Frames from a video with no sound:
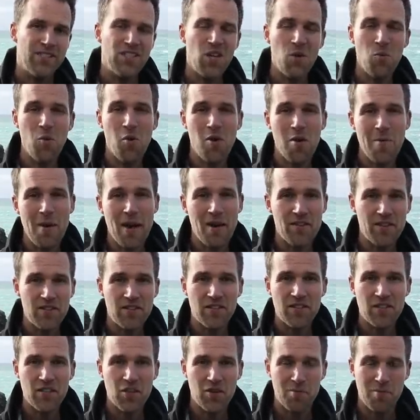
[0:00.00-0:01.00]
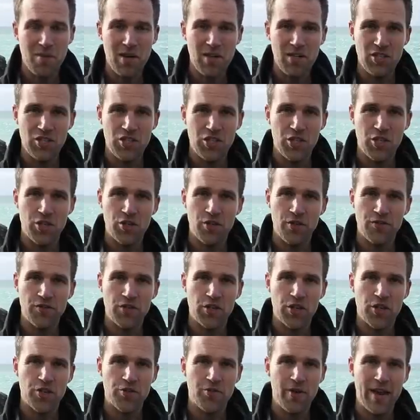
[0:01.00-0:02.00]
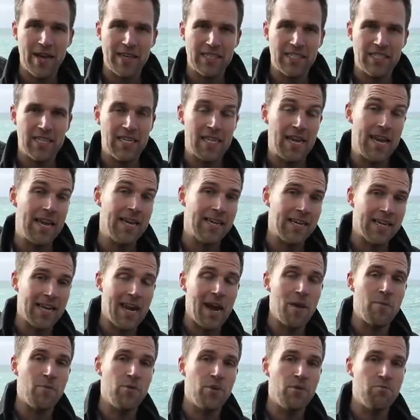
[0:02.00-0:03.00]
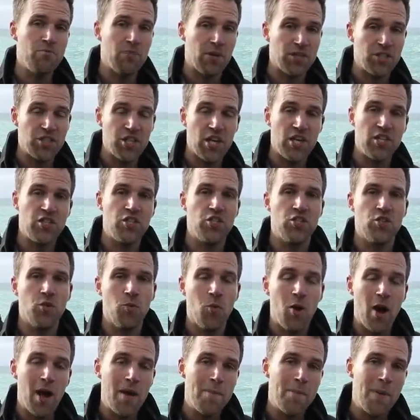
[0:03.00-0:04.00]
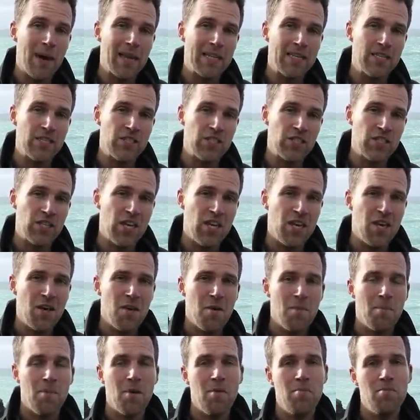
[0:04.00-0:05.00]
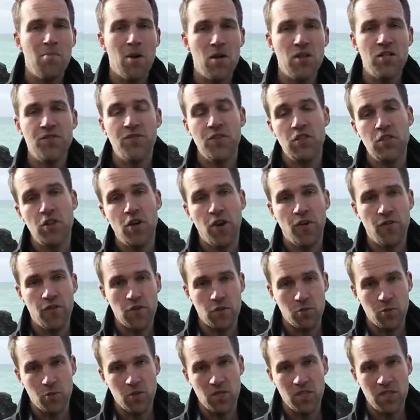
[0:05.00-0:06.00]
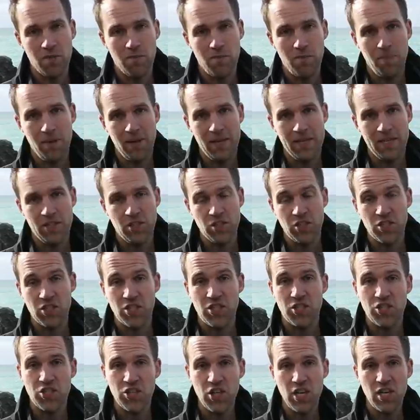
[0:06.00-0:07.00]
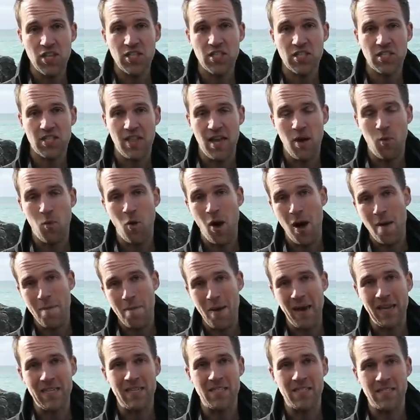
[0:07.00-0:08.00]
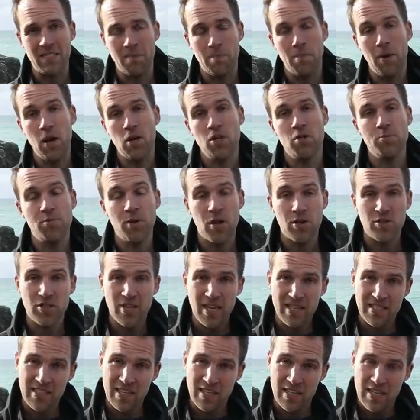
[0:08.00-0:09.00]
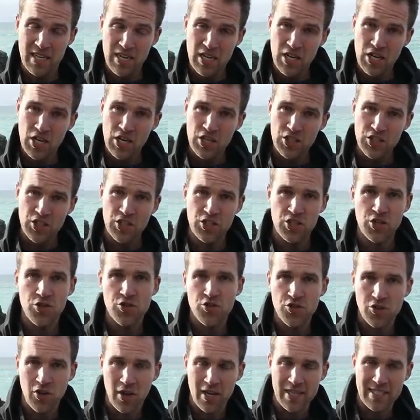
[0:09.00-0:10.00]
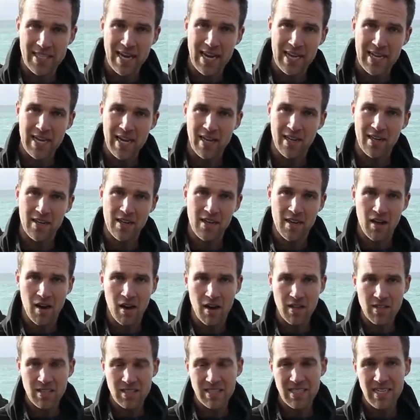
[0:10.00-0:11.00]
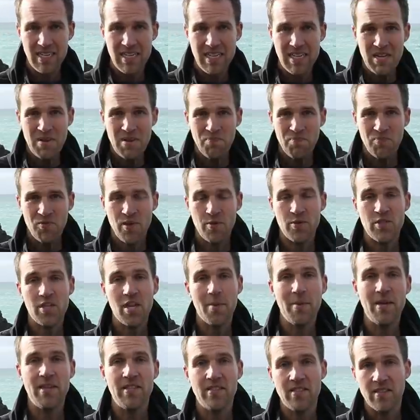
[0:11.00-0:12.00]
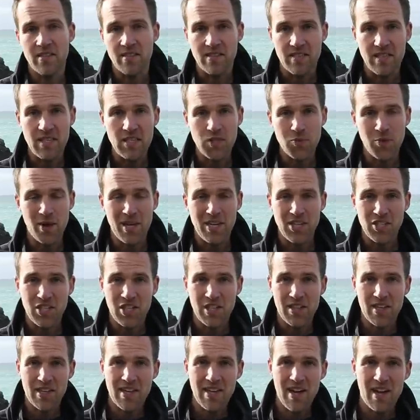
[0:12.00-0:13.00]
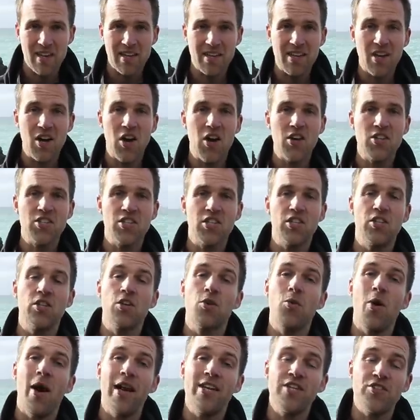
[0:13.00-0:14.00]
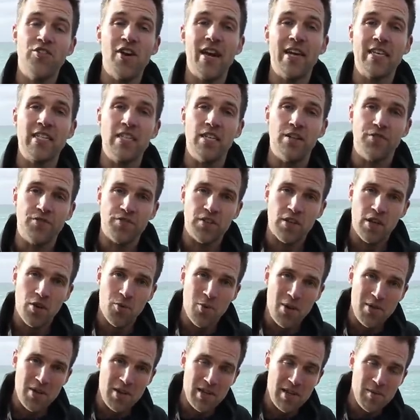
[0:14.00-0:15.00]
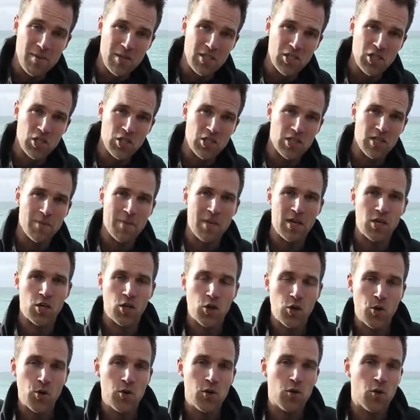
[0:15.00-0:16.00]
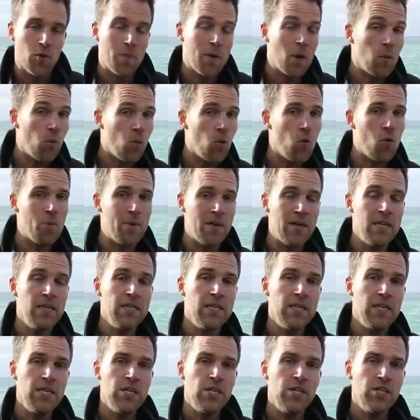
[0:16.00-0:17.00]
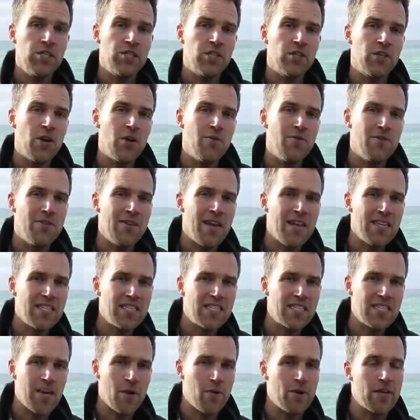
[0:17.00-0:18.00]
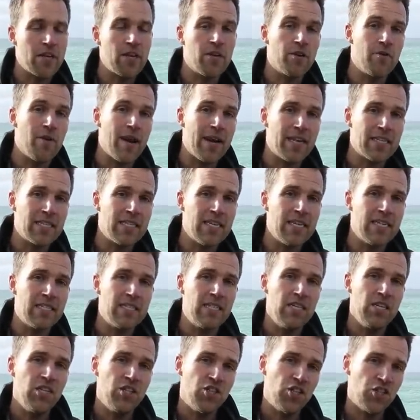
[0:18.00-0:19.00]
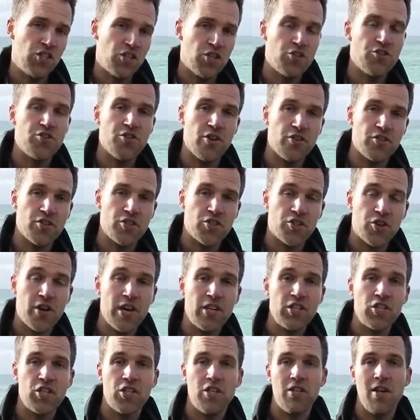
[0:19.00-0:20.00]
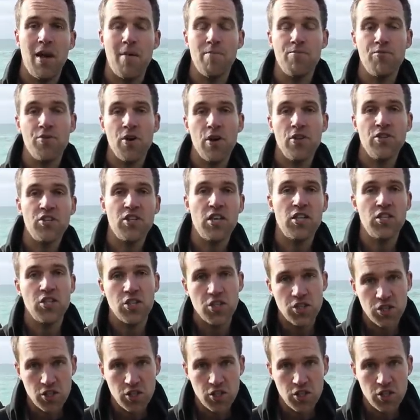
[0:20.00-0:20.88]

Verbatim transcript: Don't worry about this too much. You can often correct it in camera by changing your white balance, but most photographers will simply just adjust their white balance in post-processing to neutralize that color cast. There are some instances where actually the color cast can look quite attractive, you know, when an image looks a bit cooler or a bit warmer. So don't necessarily correct it, just use your own discretion and process your